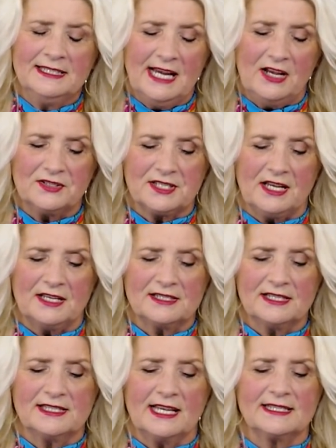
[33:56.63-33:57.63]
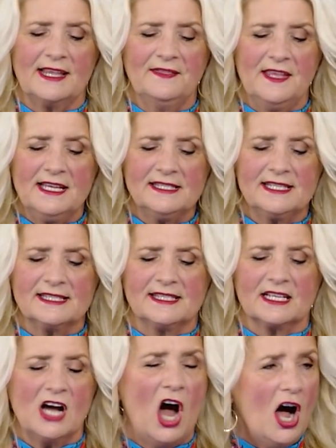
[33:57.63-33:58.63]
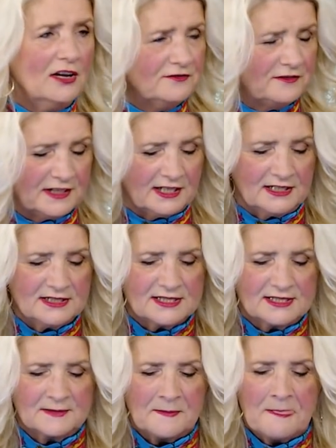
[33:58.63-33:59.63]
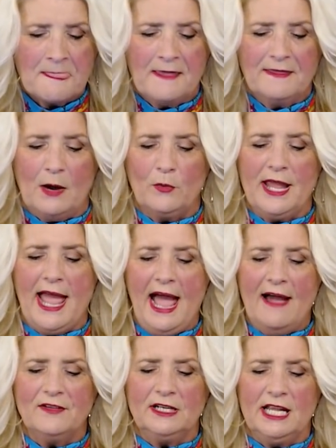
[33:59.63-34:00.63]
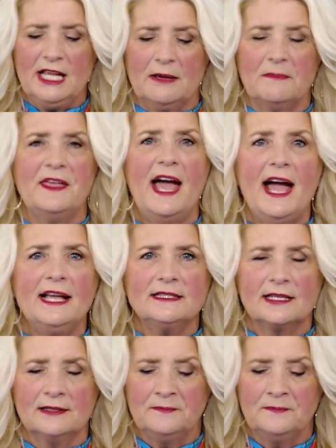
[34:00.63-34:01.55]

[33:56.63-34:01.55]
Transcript: tells us, it says, And this is the confidence that we have in him that